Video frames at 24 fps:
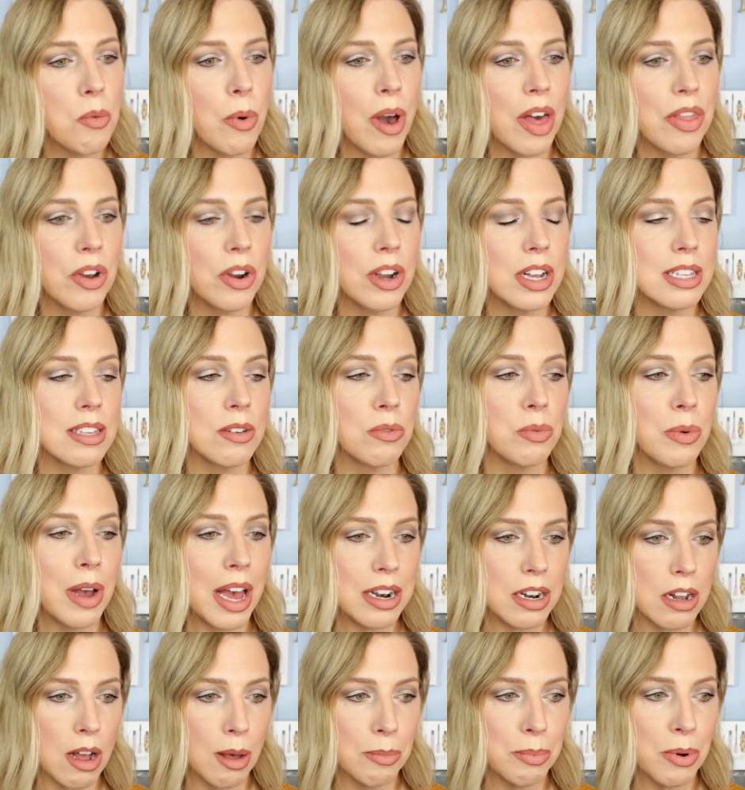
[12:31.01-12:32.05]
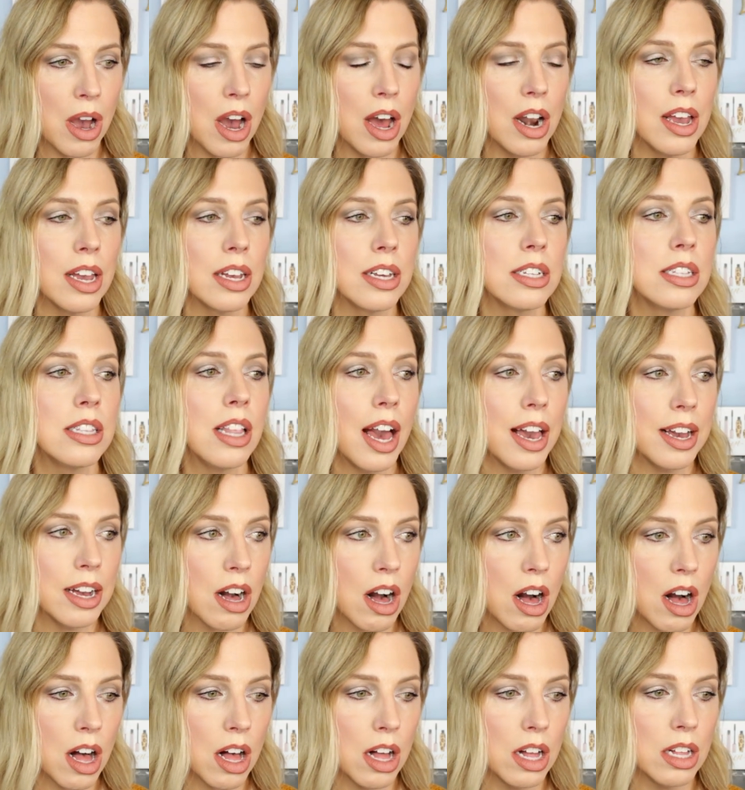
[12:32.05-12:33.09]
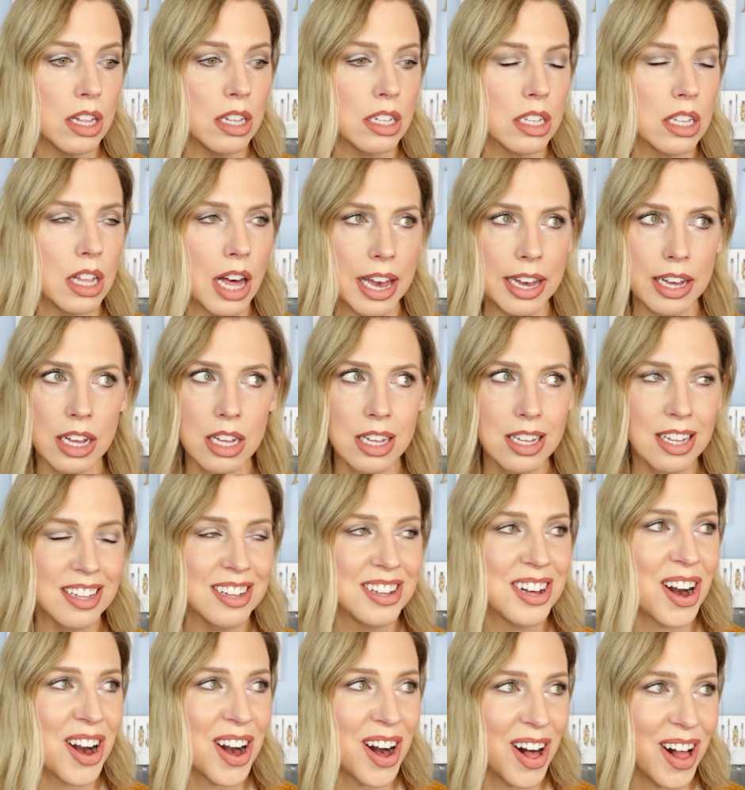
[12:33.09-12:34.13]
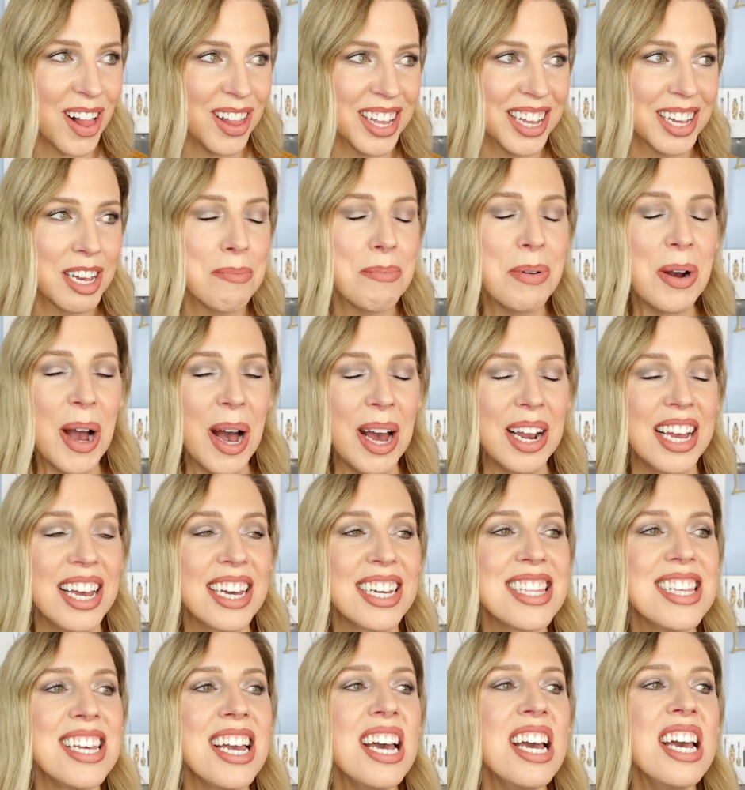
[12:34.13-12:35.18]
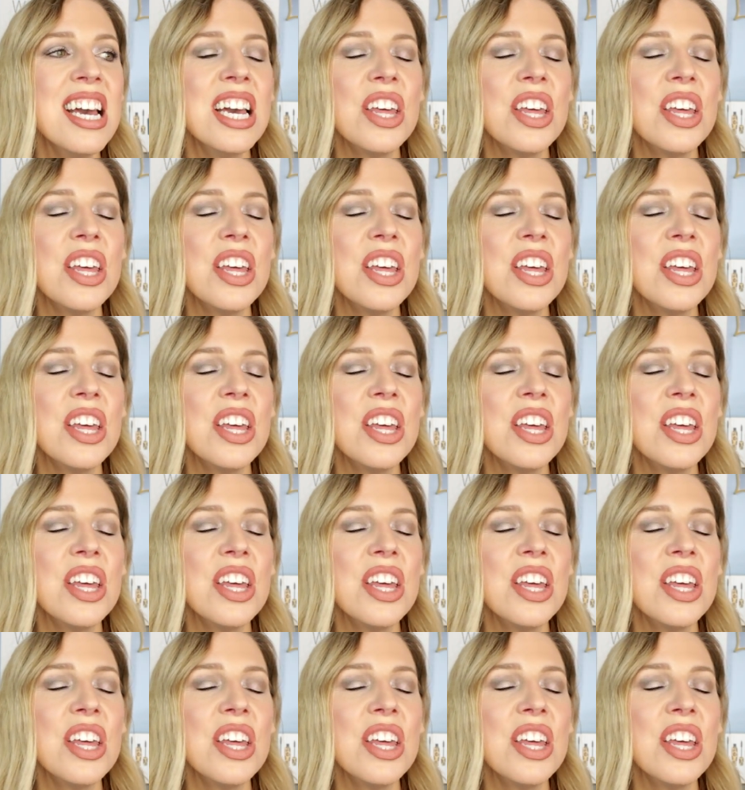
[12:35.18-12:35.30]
whether it's a retinol product, glycol, glycolic product,